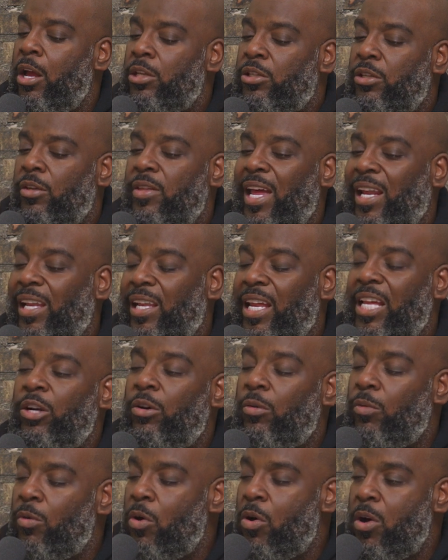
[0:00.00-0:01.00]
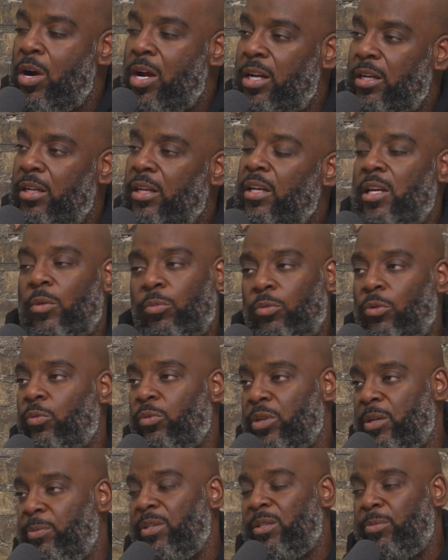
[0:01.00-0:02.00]
so that later on it will
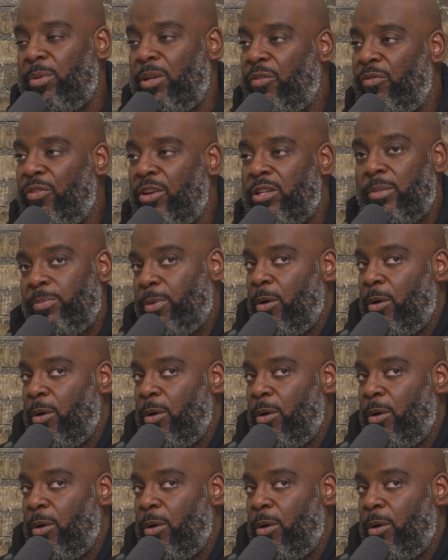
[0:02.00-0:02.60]
reap its benefits.